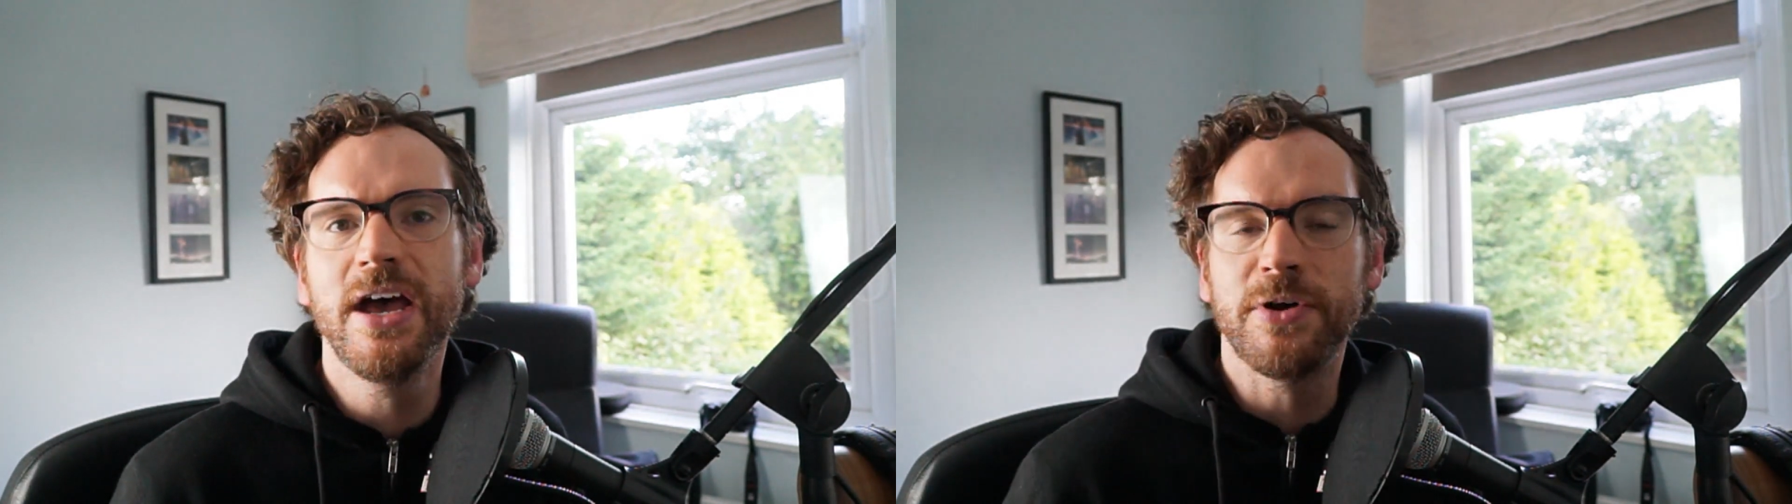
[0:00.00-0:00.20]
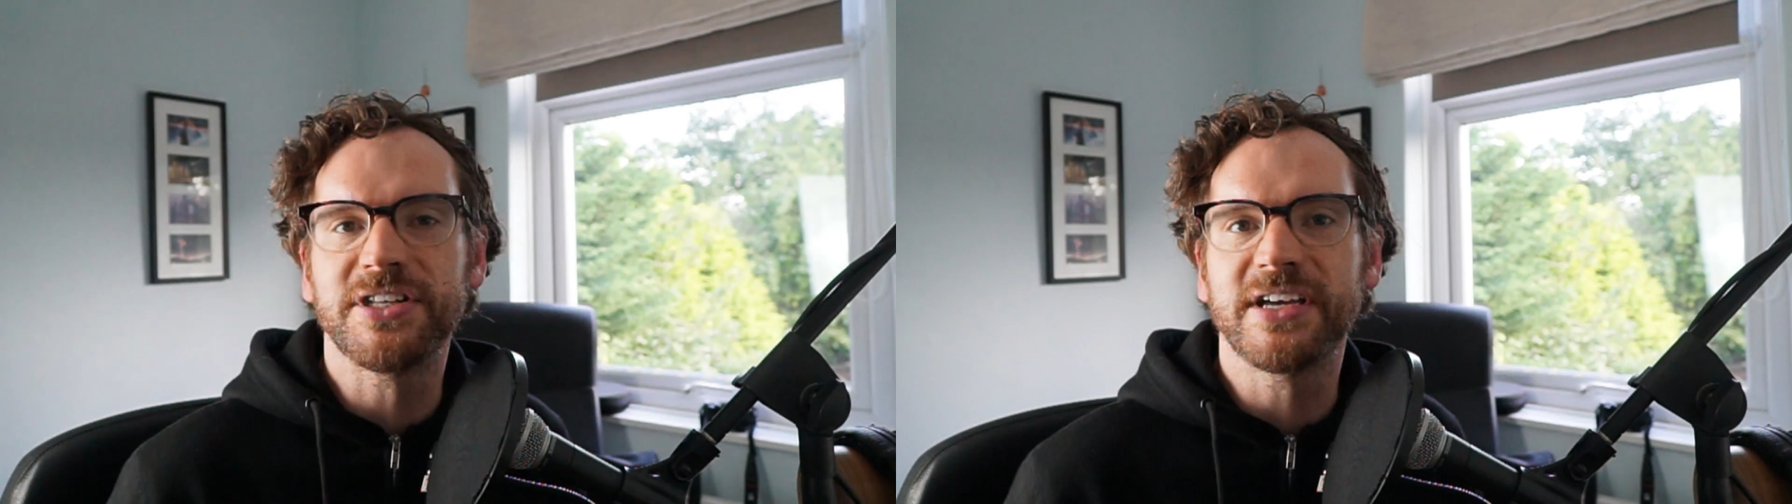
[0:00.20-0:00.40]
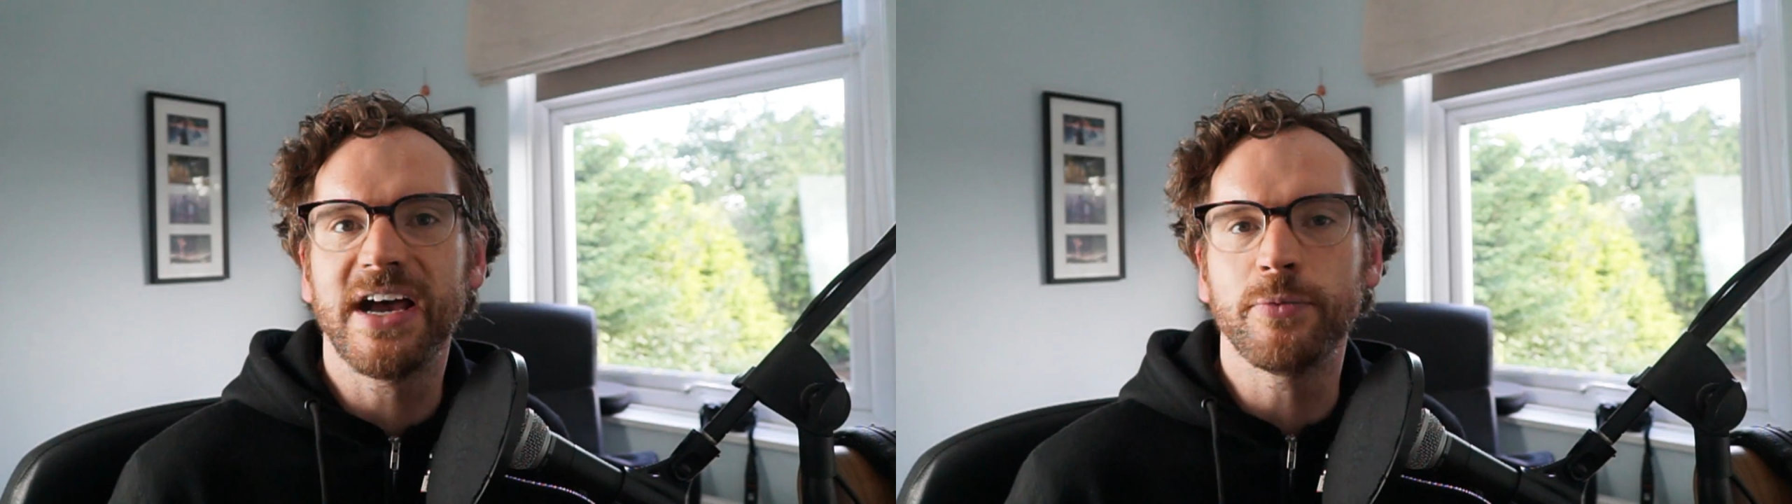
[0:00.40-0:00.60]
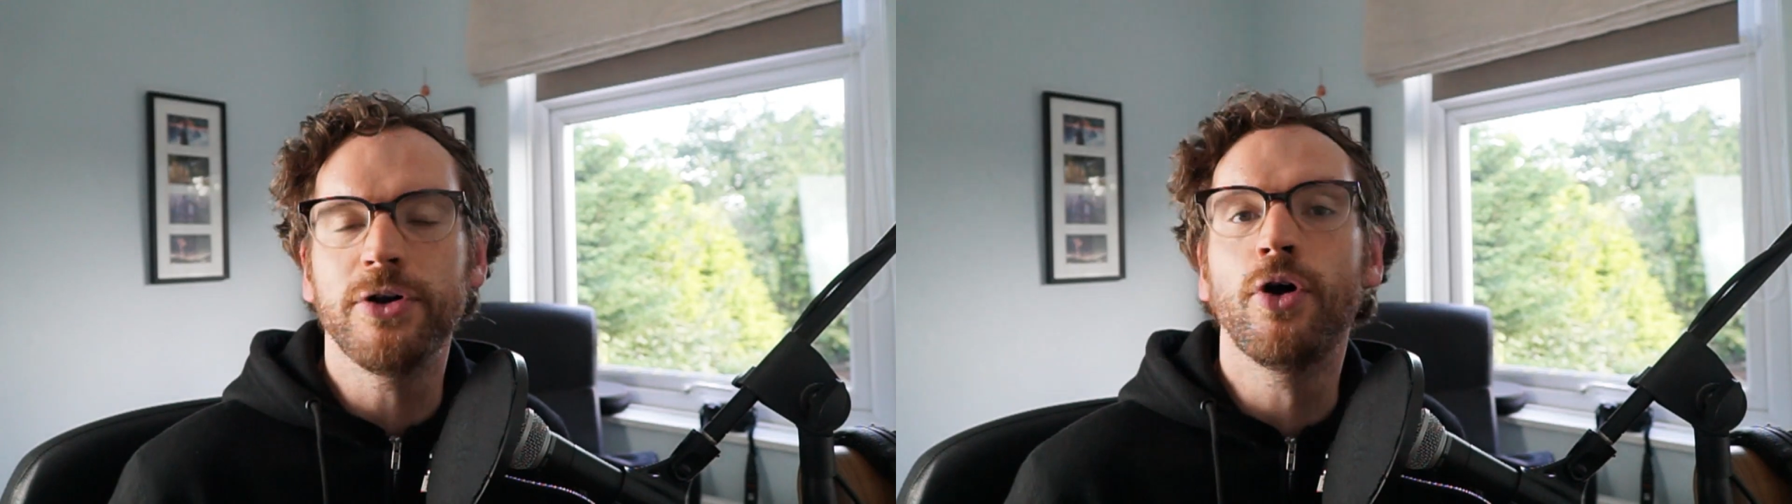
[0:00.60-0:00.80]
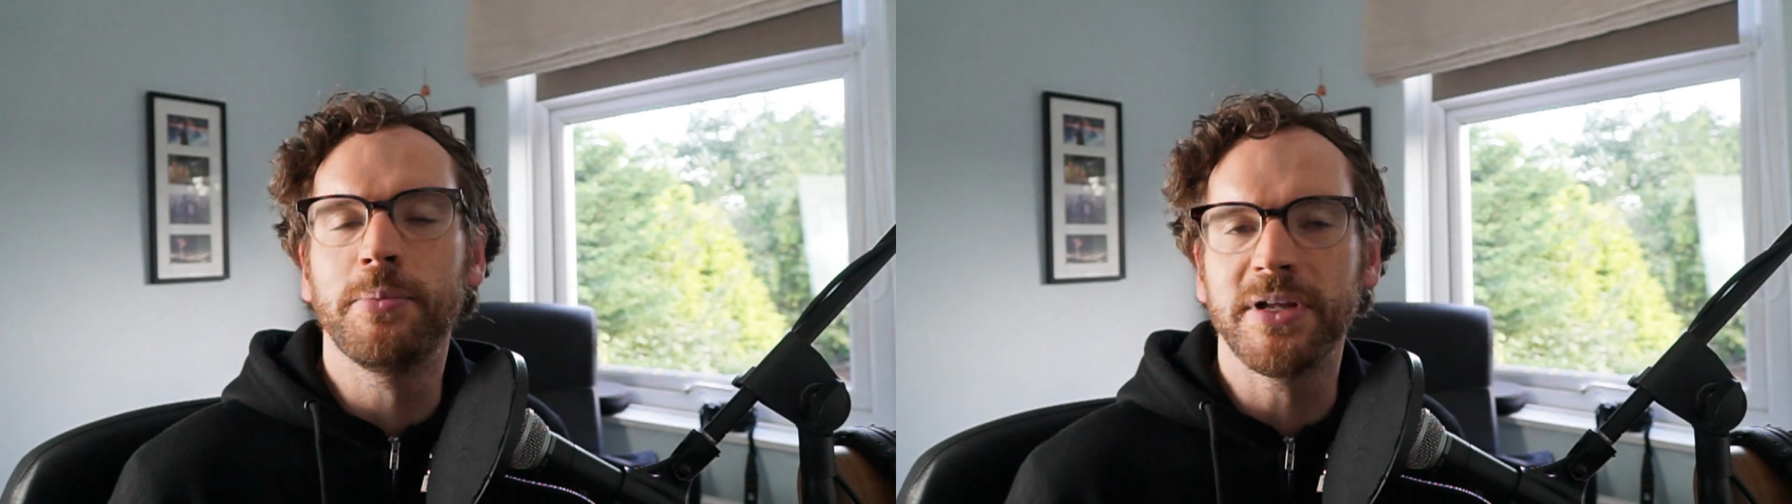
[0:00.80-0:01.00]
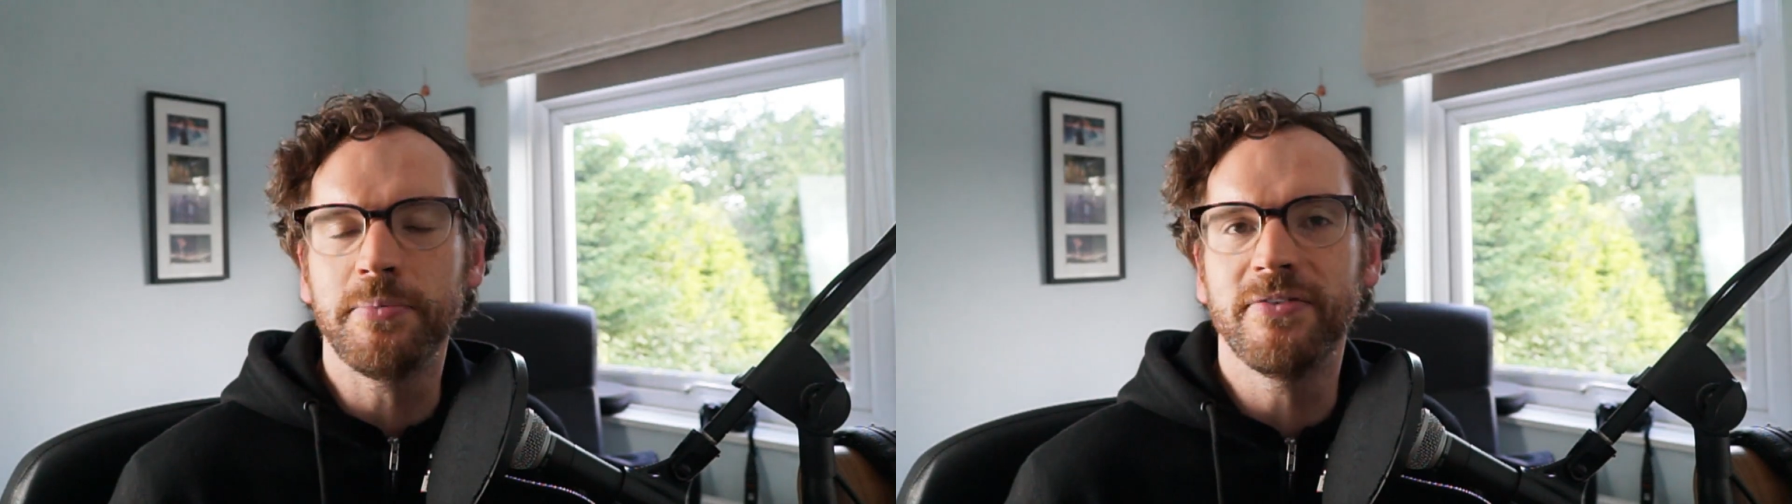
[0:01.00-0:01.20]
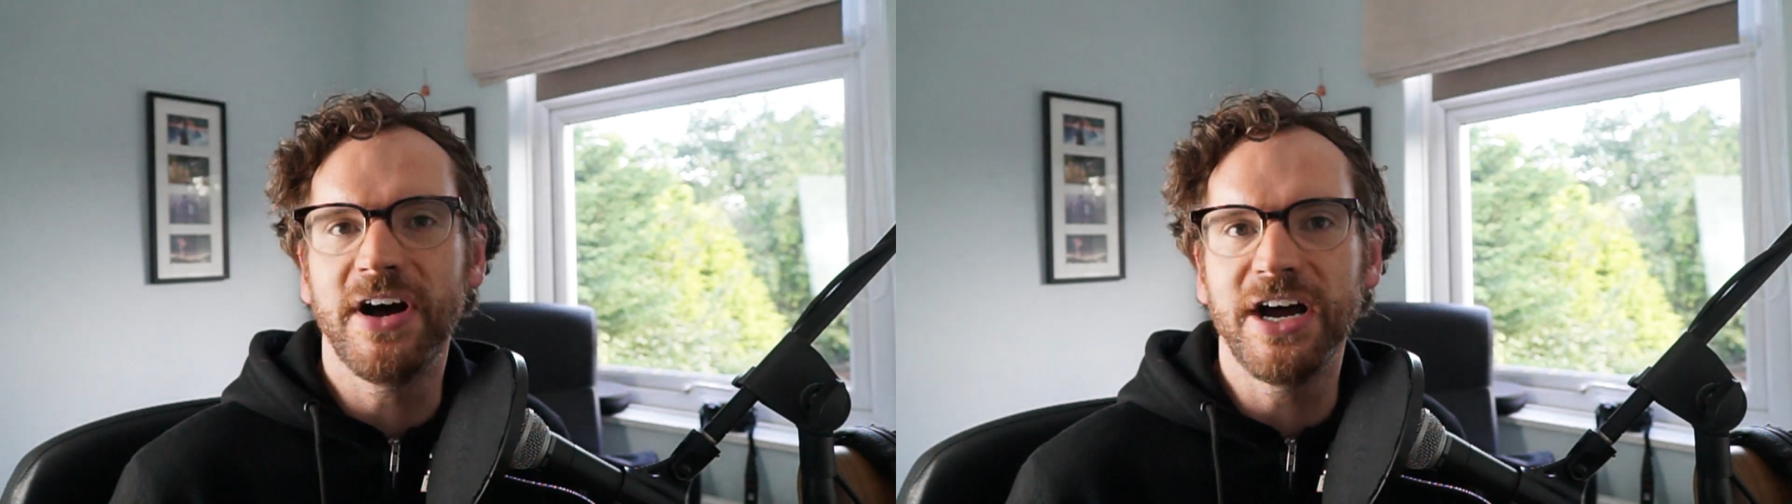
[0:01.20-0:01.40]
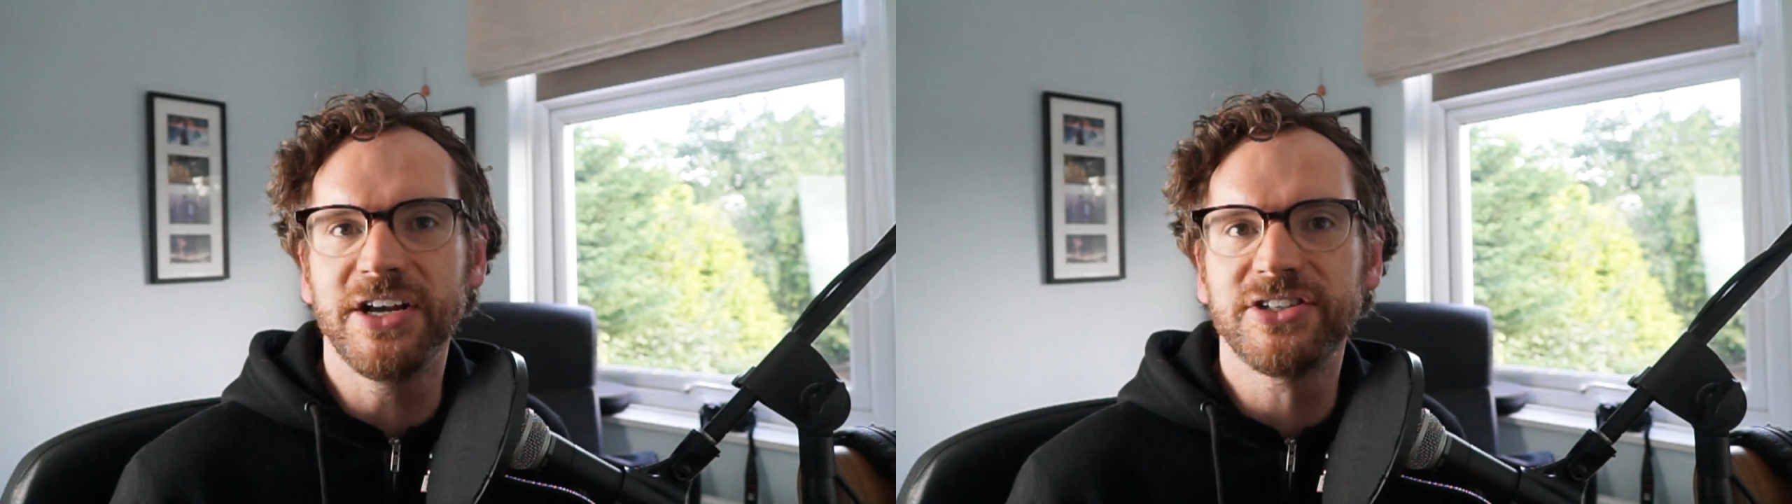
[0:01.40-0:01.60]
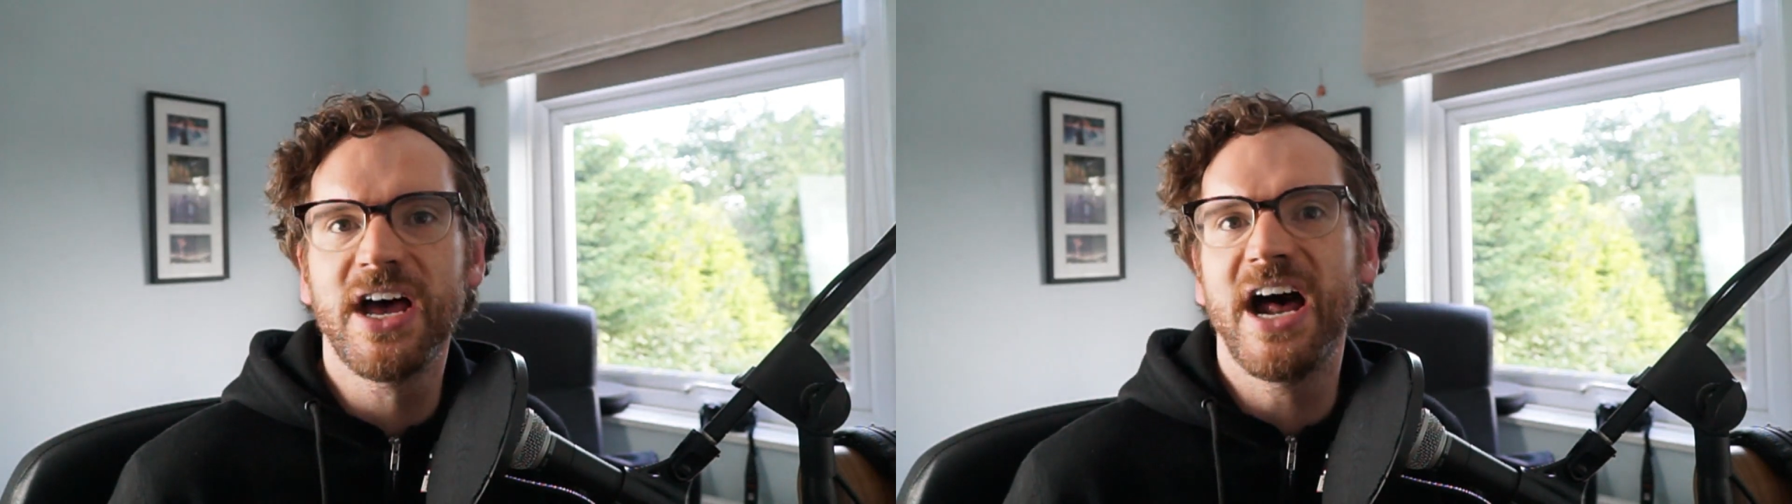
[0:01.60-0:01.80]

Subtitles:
which the camera normally provides.